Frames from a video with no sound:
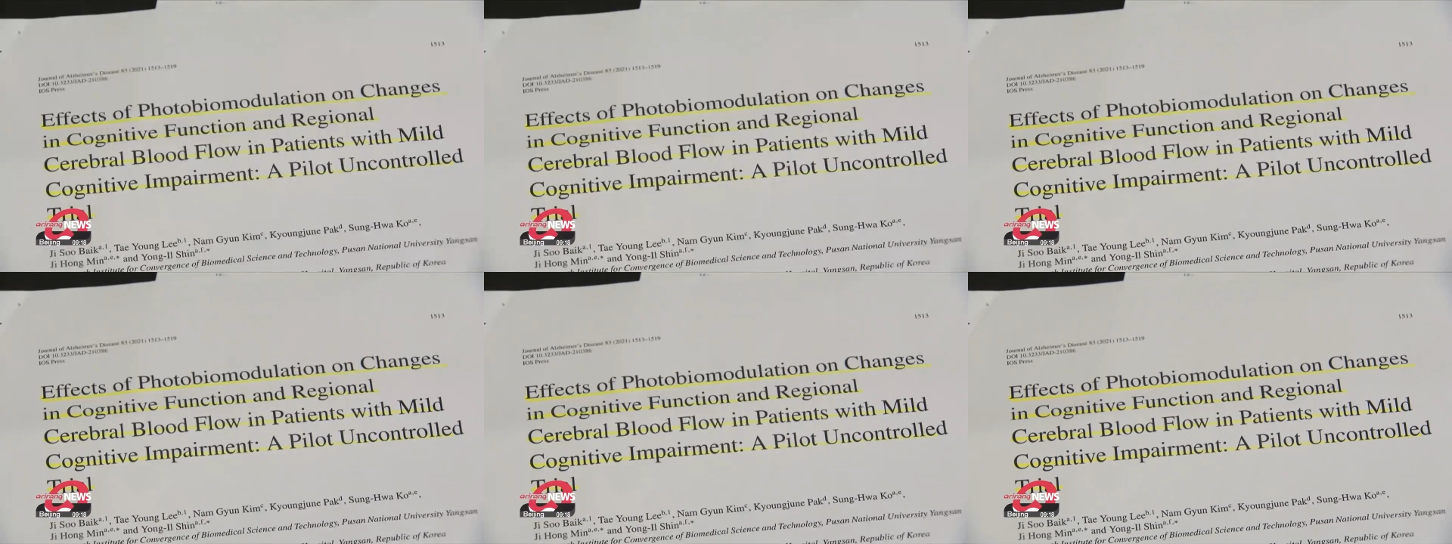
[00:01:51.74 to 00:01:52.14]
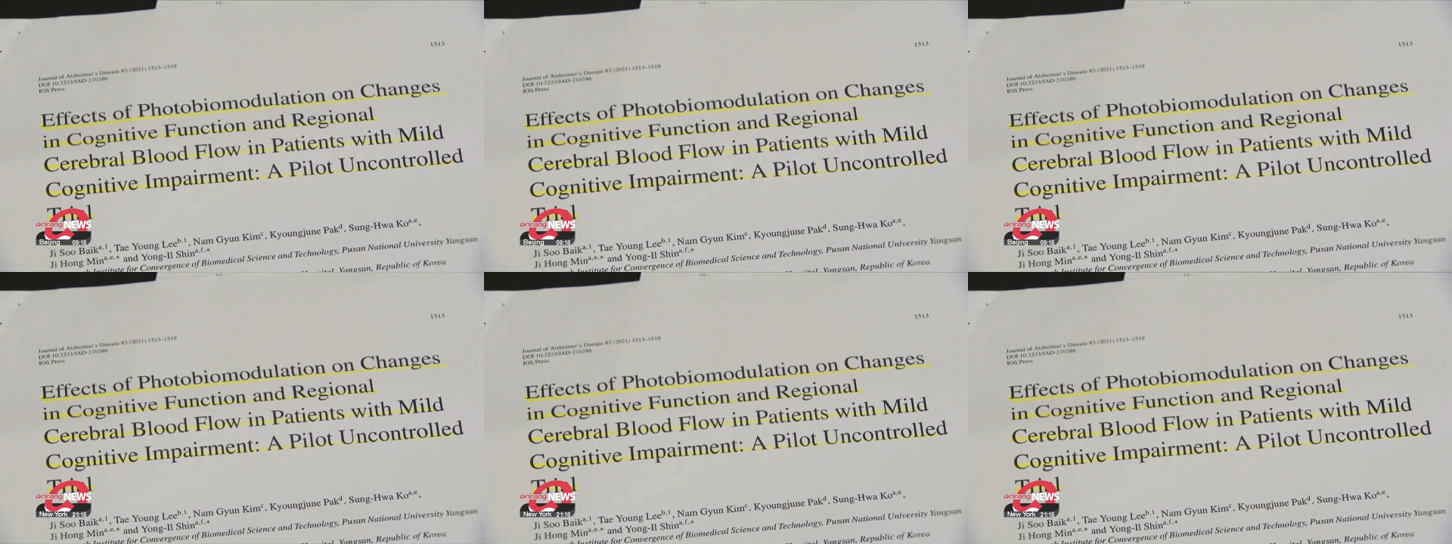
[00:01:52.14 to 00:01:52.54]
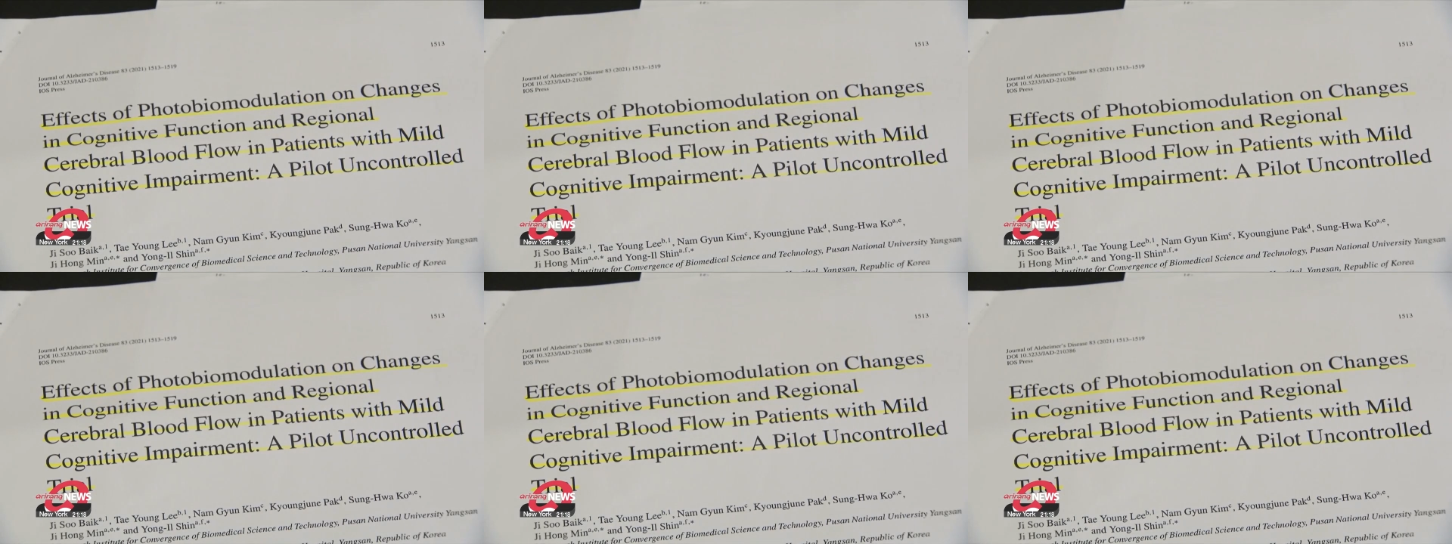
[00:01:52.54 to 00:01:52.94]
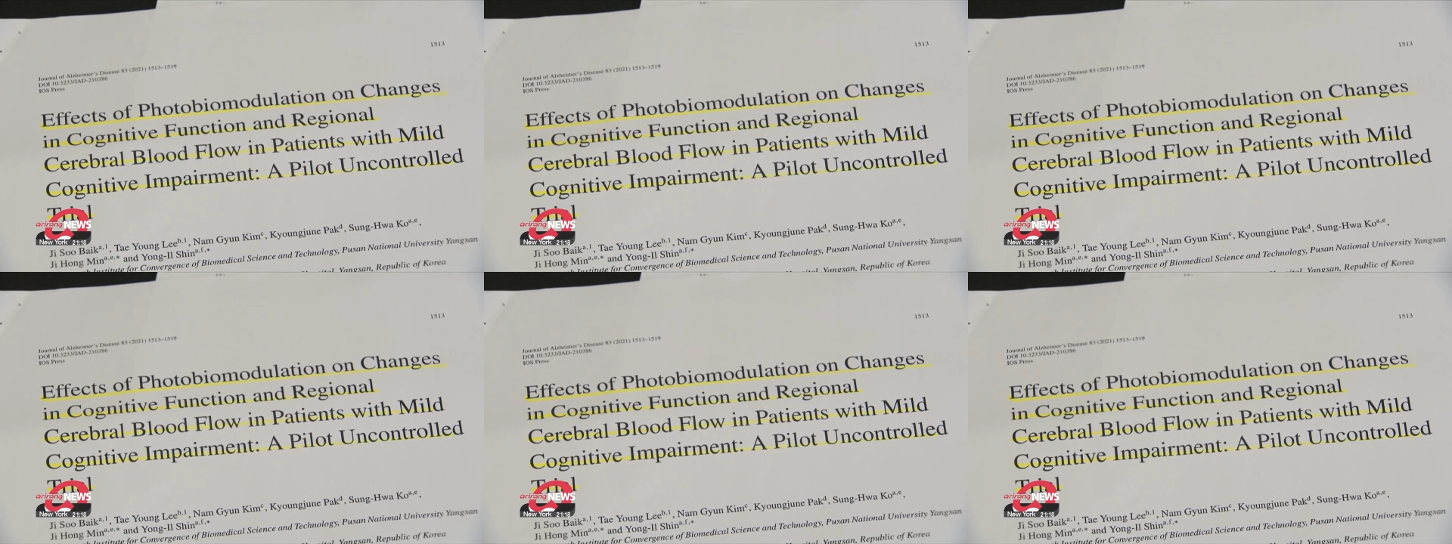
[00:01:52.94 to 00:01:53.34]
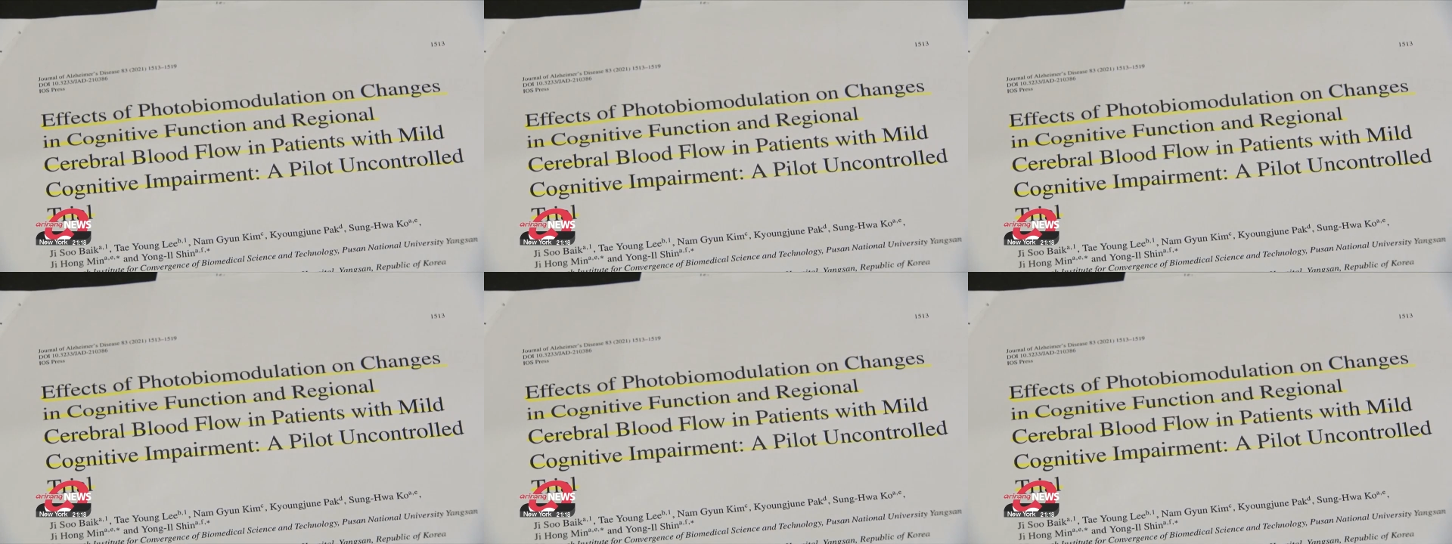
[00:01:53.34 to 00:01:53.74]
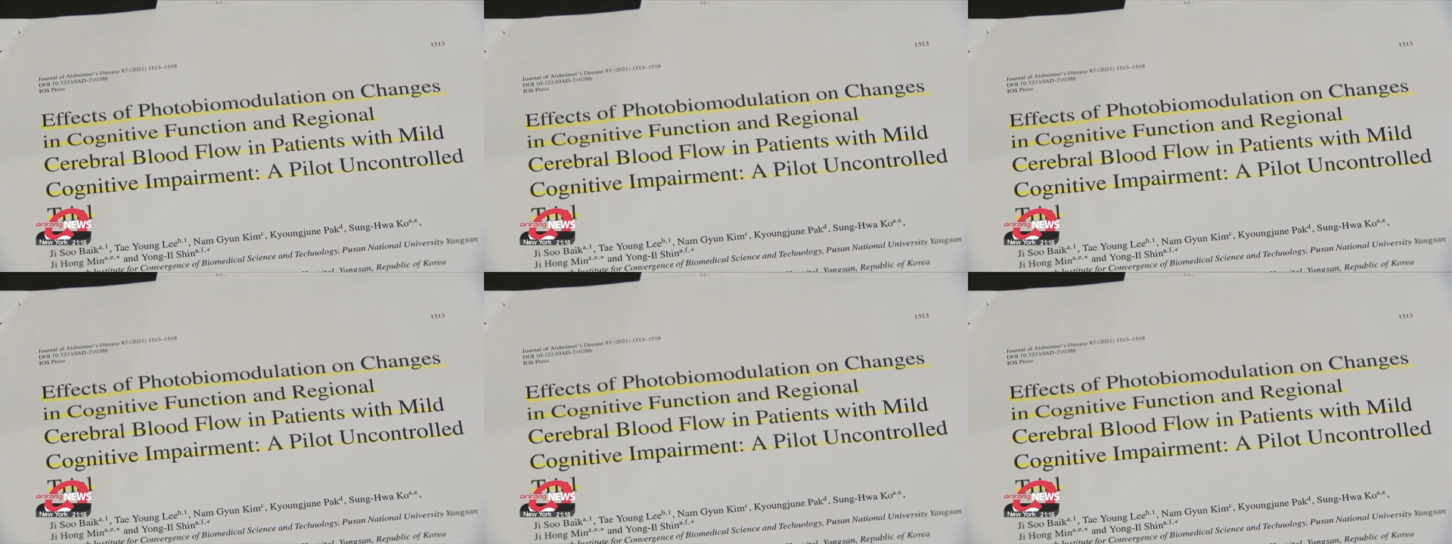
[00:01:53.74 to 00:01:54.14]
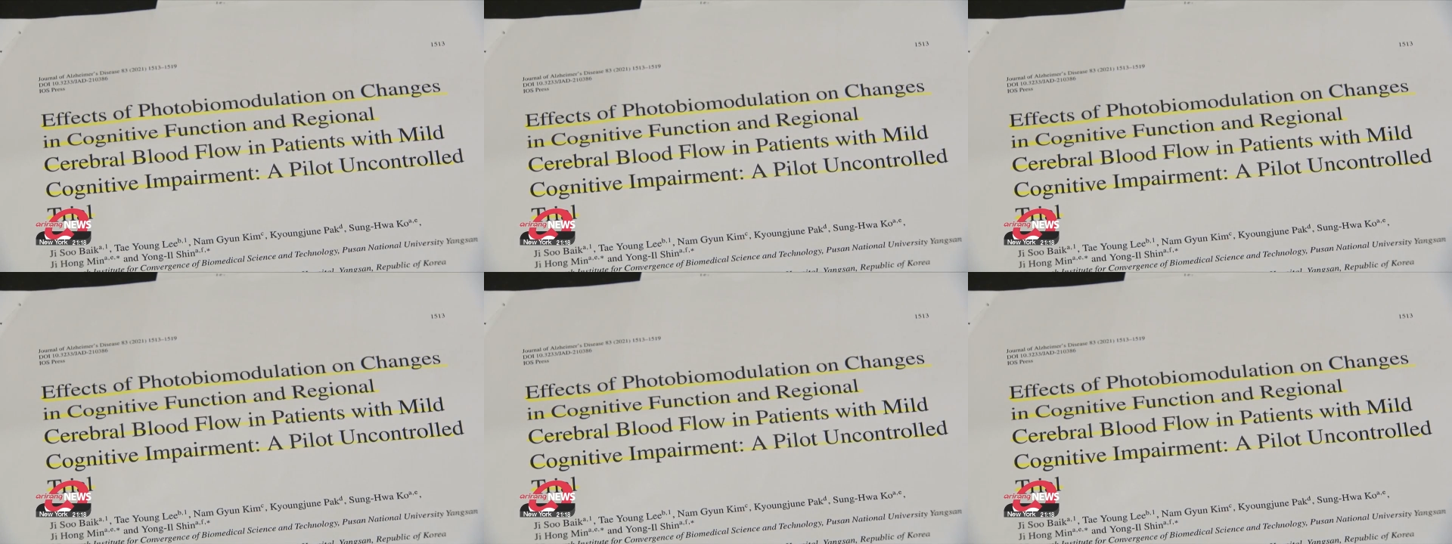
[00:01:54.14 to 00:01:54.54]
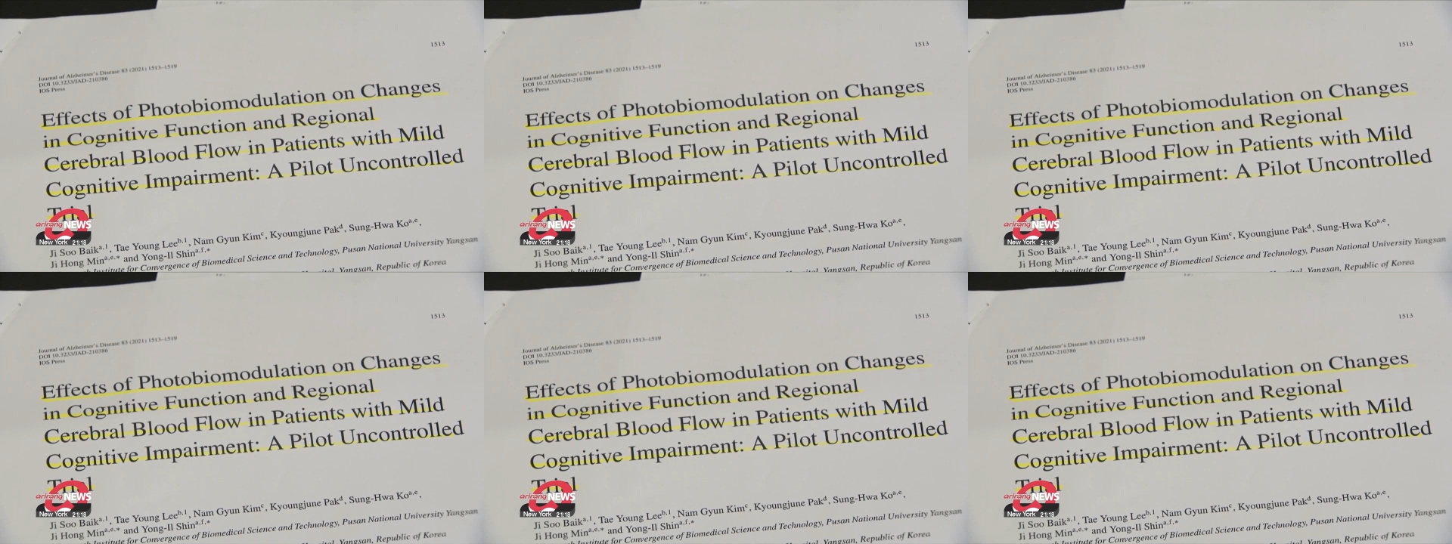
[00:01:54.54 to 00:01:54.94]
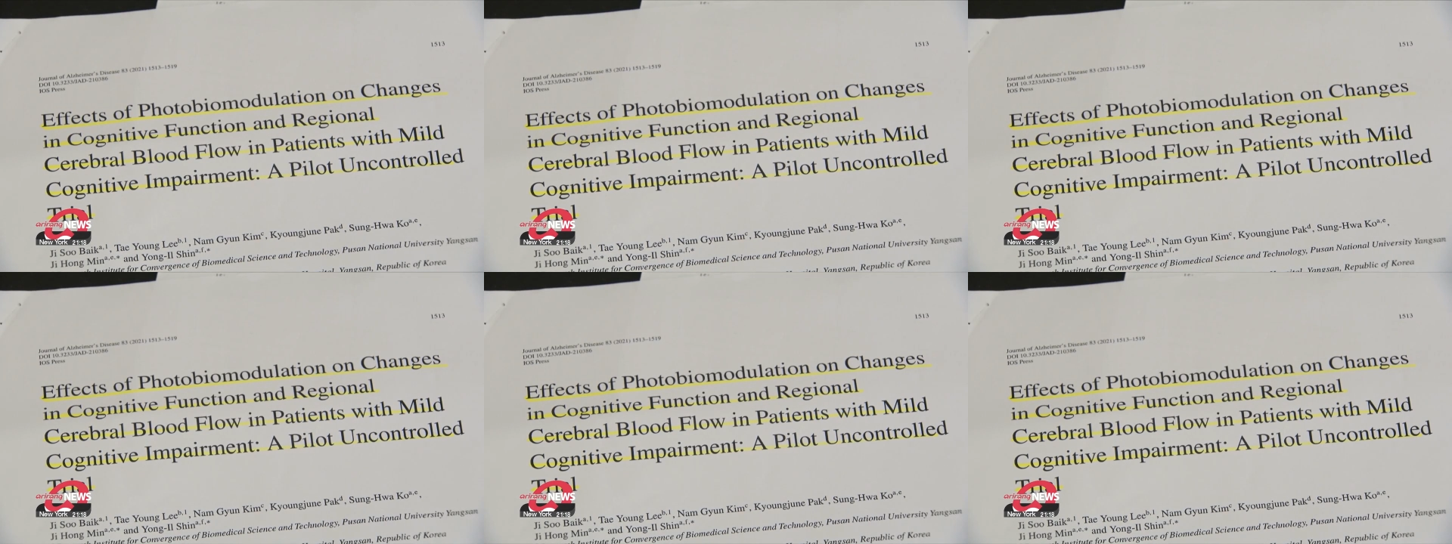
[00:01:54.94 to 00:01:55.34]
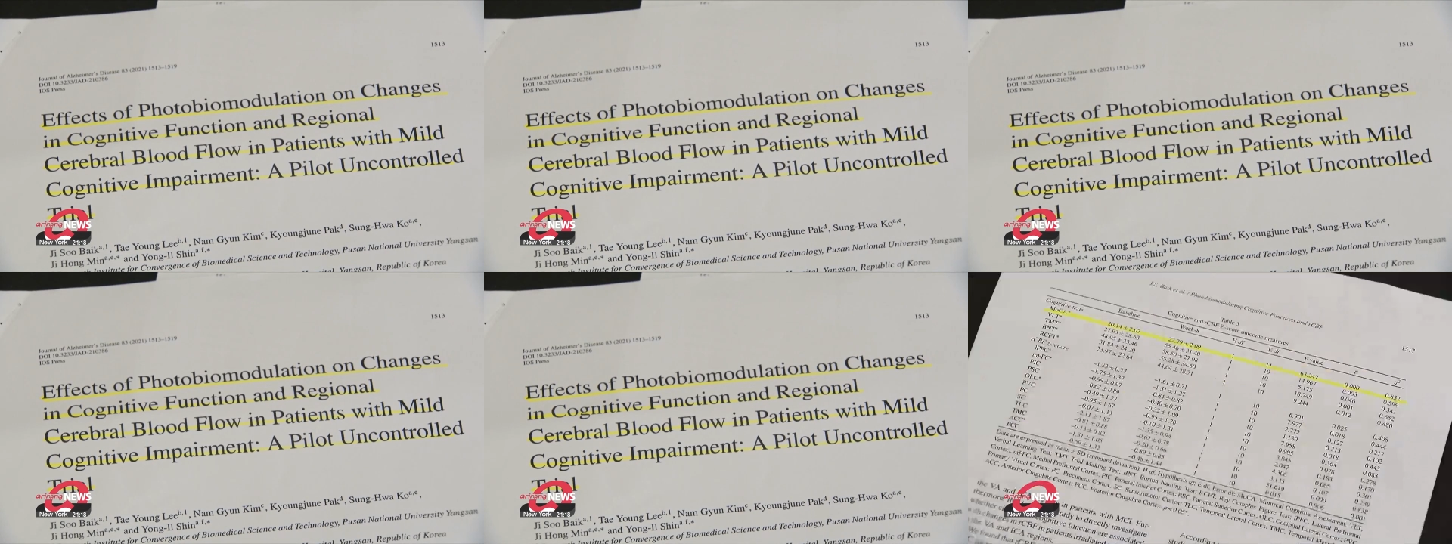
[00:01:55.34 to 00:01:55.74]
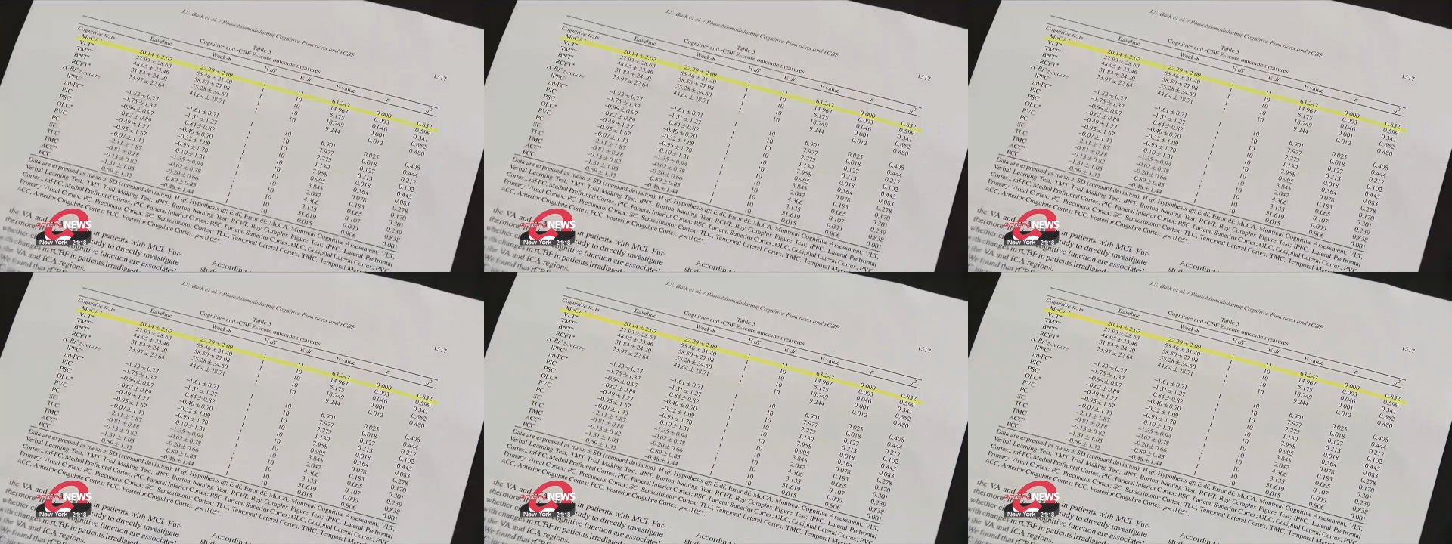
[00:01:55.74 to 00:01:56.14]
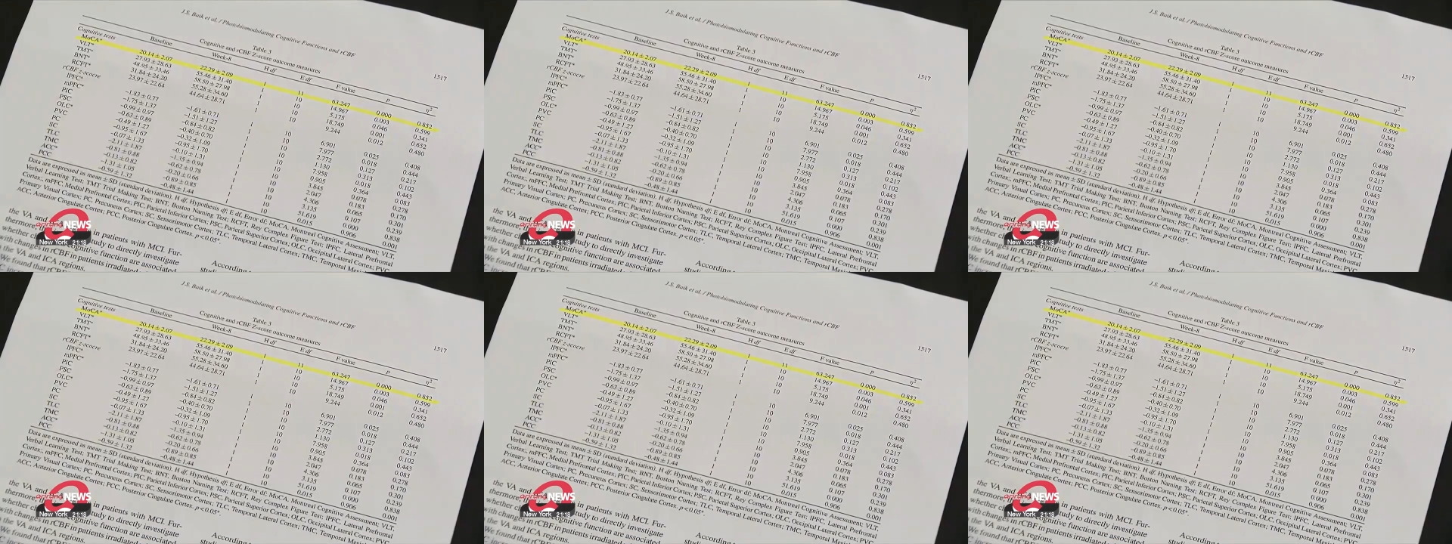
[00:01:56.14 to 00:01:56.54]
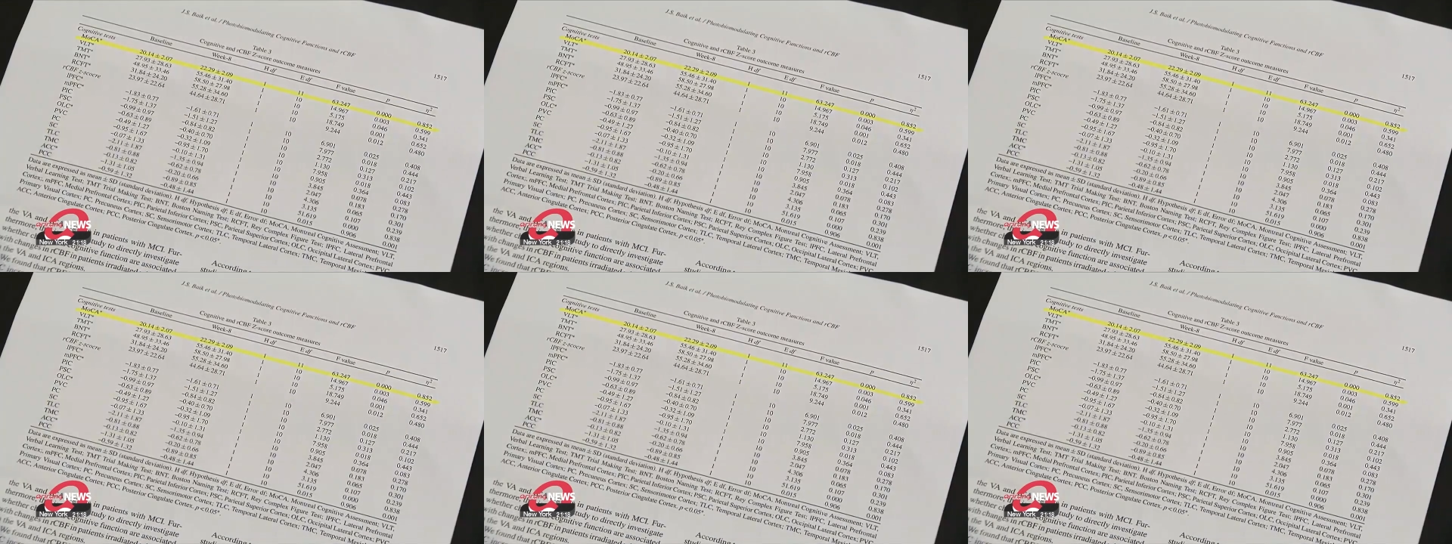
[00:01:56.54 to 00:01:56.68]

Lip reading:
[unreadable: no face in view]